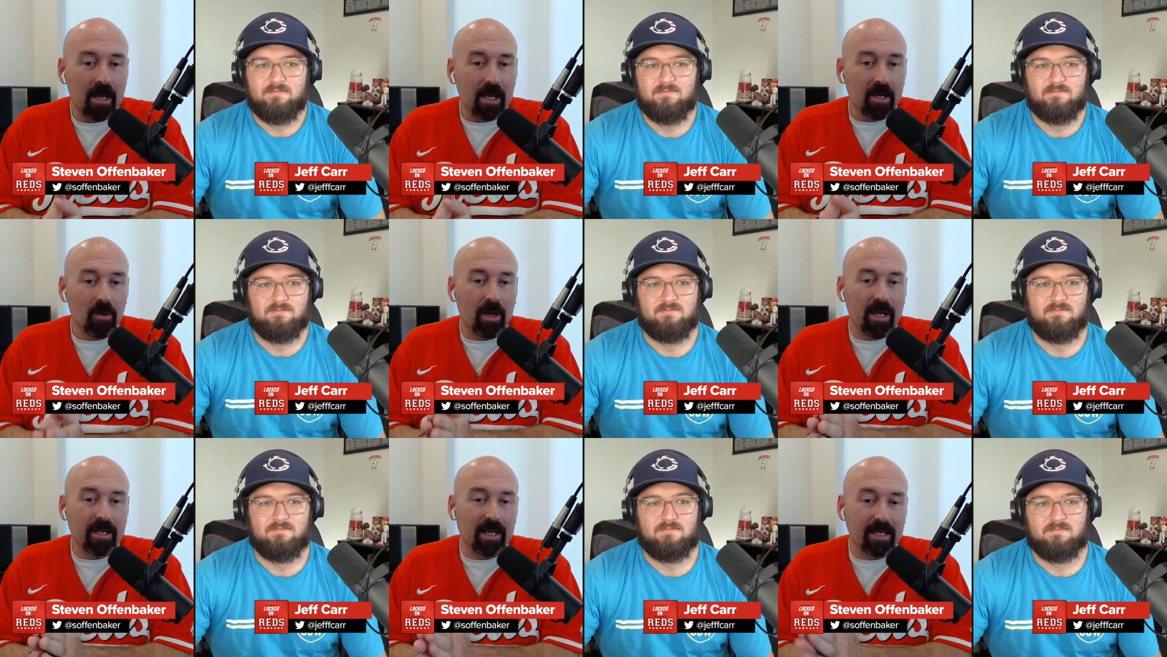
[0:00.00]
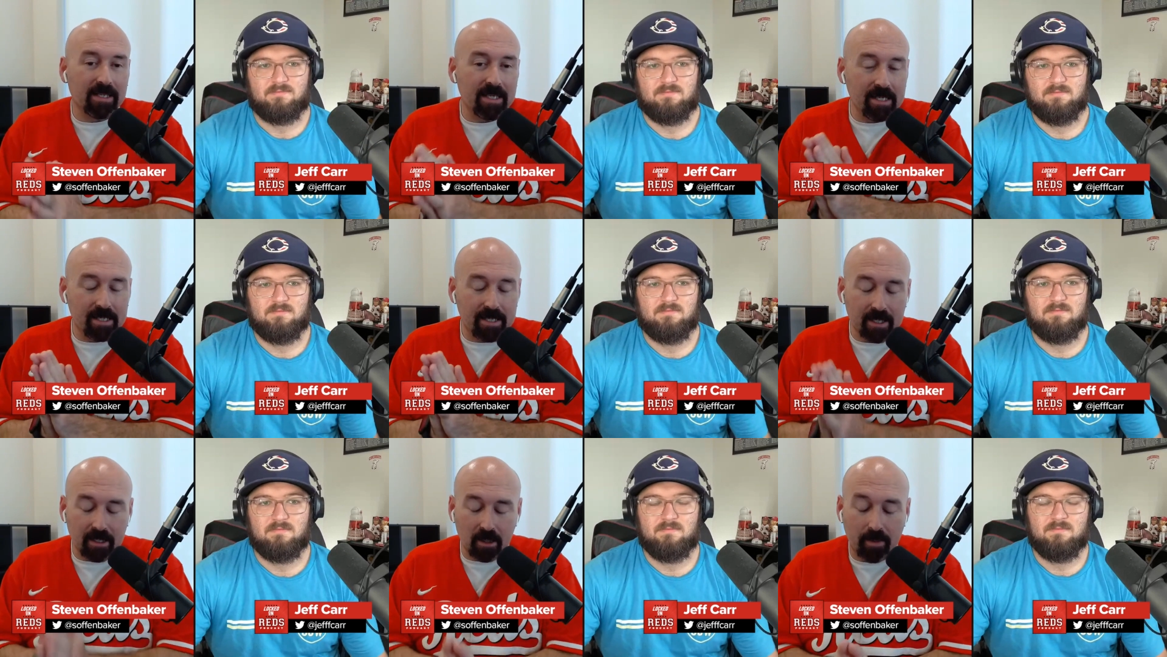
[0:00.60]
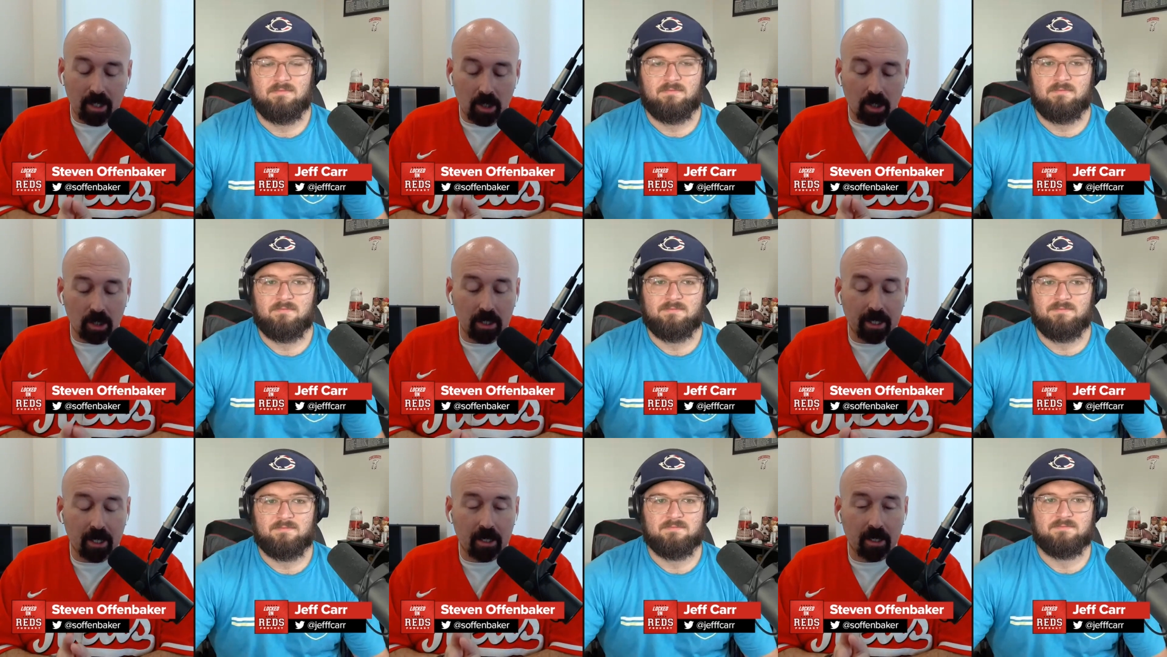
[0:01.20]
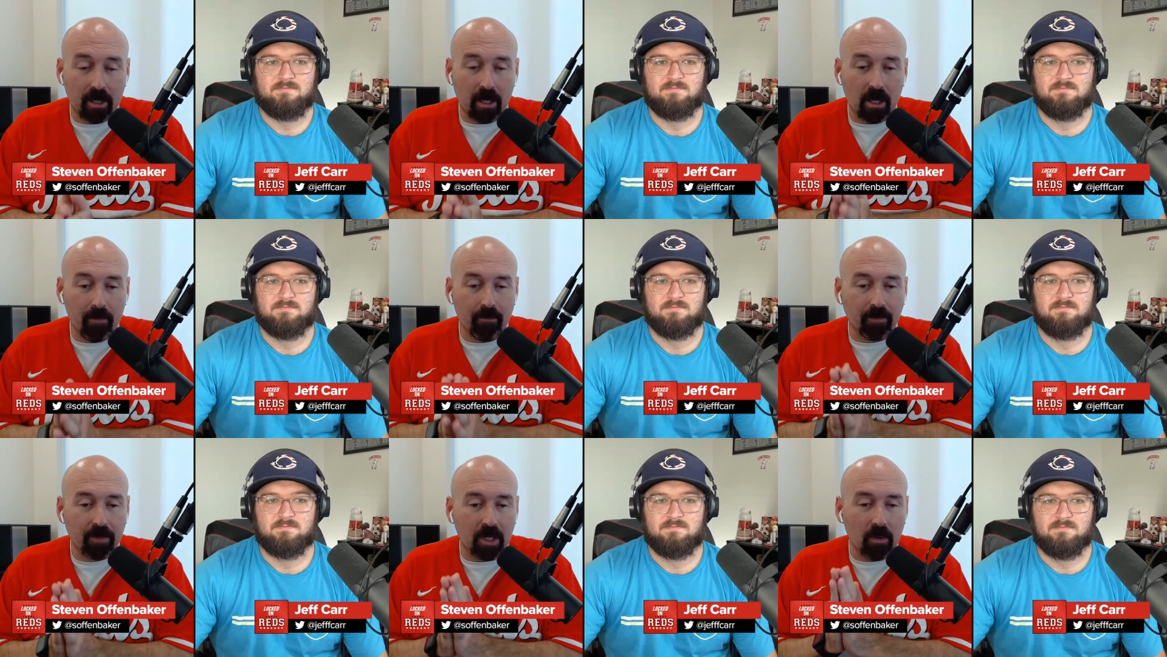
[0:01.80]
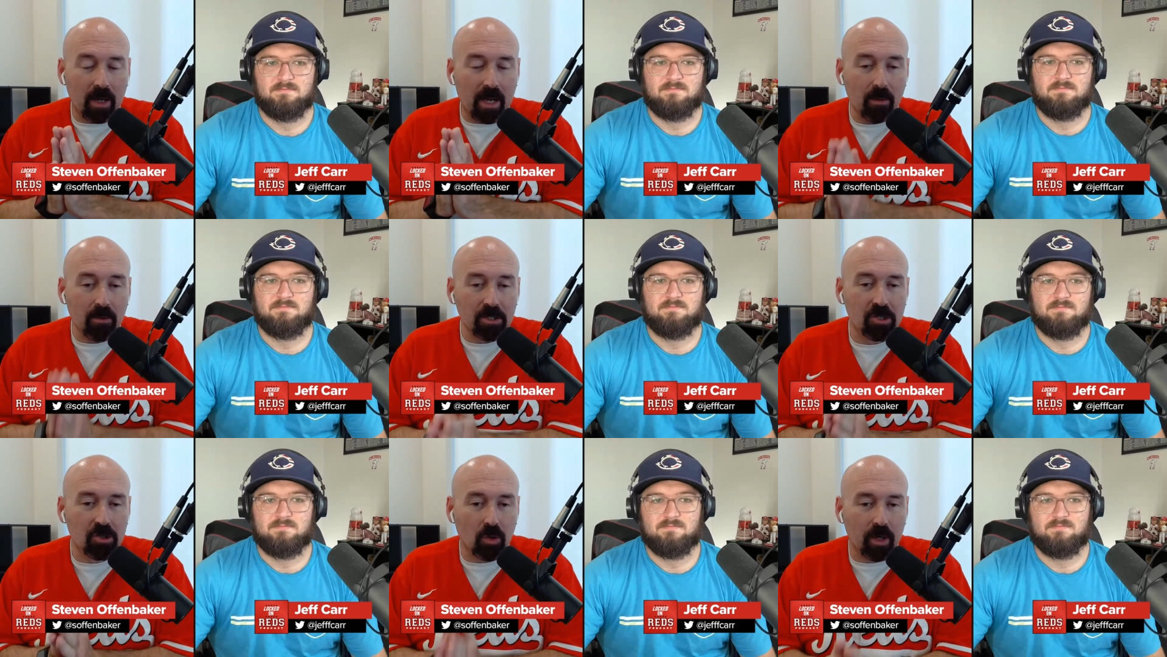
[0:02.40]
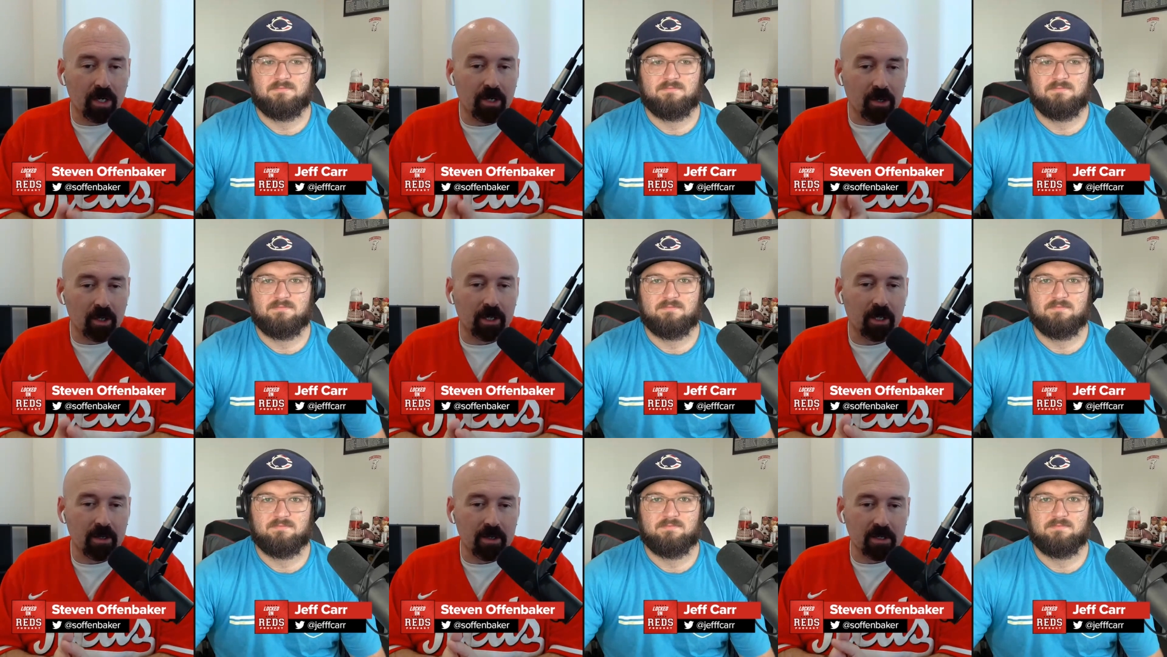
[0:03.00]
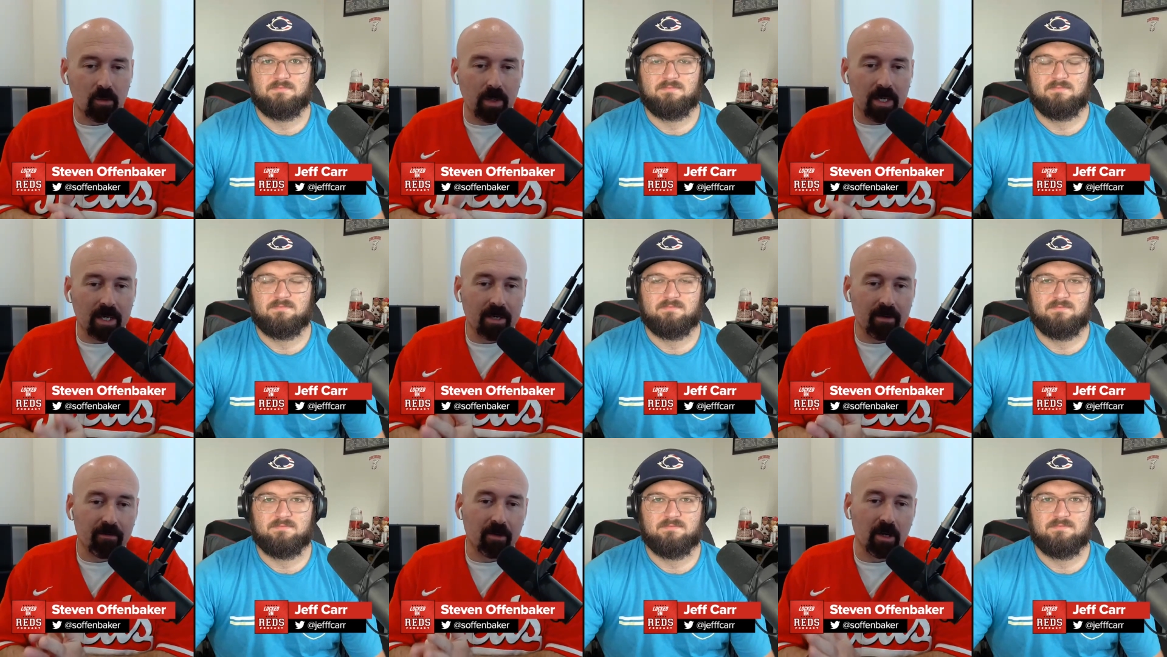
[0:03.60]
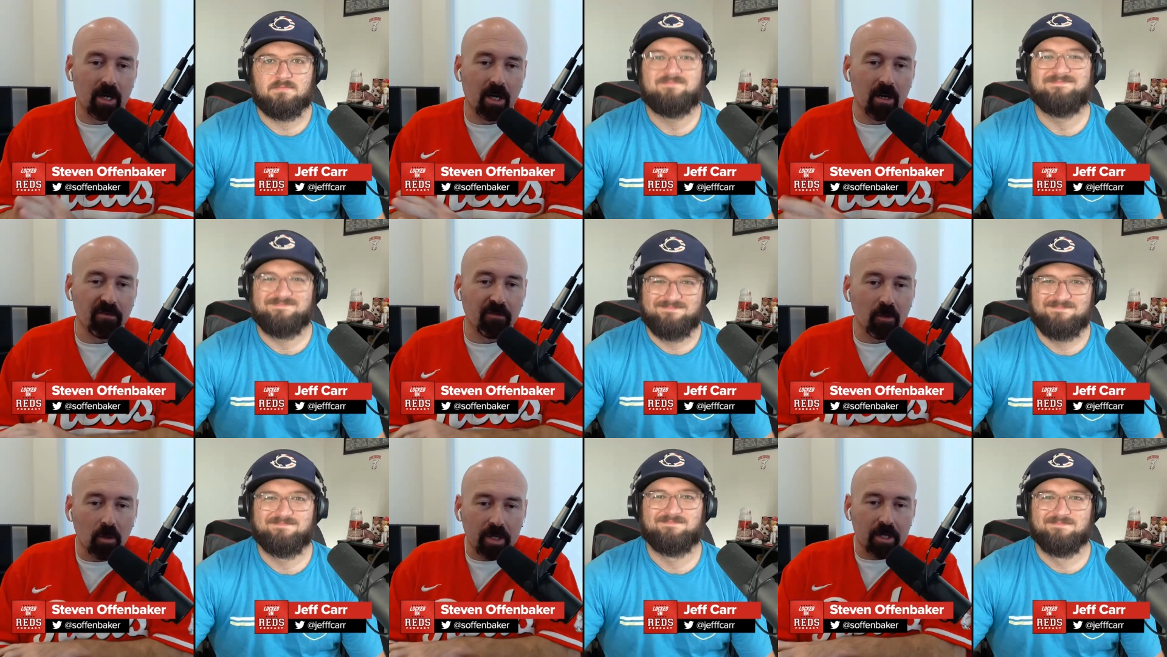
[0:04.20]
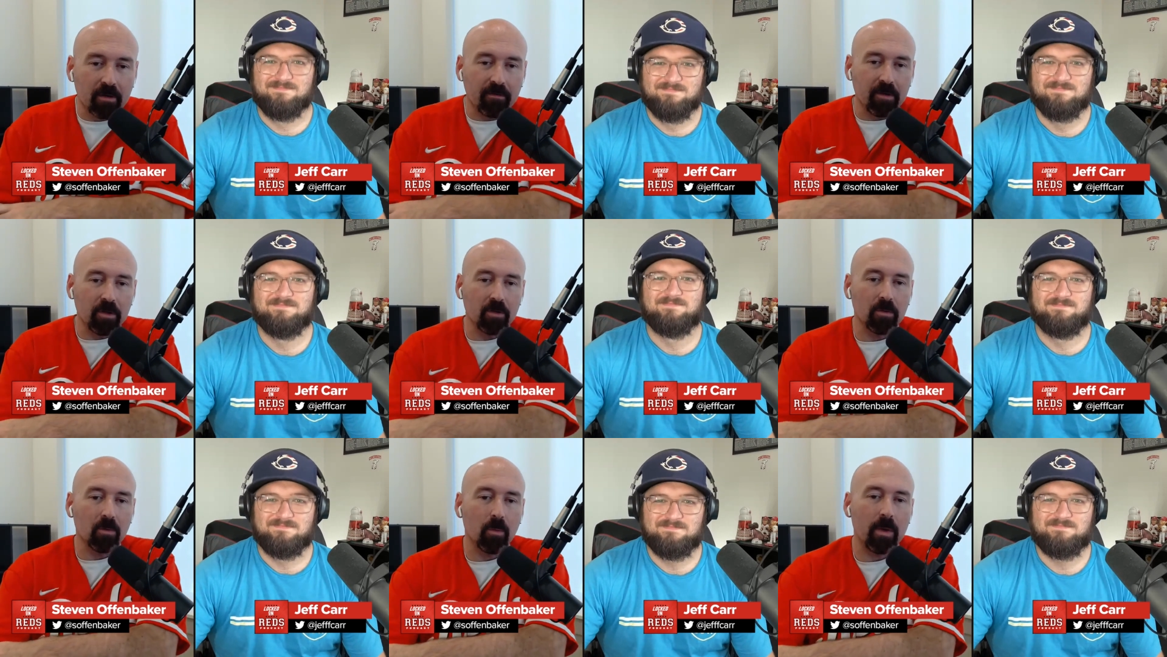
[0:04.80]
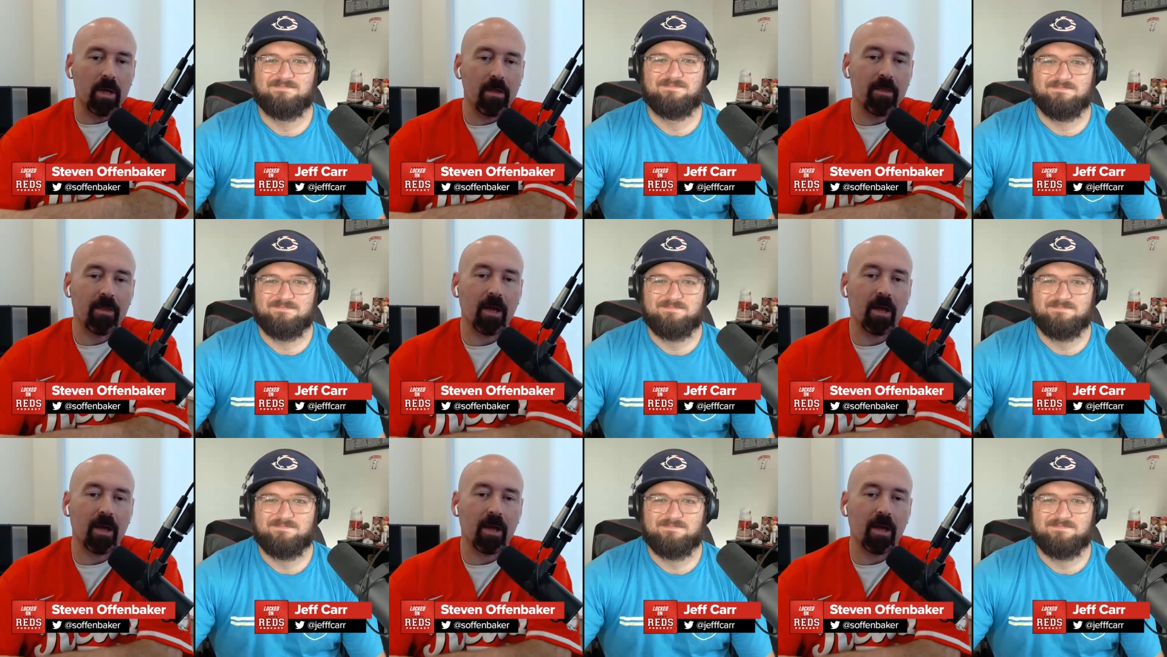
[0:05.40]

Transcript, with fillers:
Speaker 1: you know, I, I teased it a little bit earlier. Um, you know, I was joined earlier this week for a full interview with,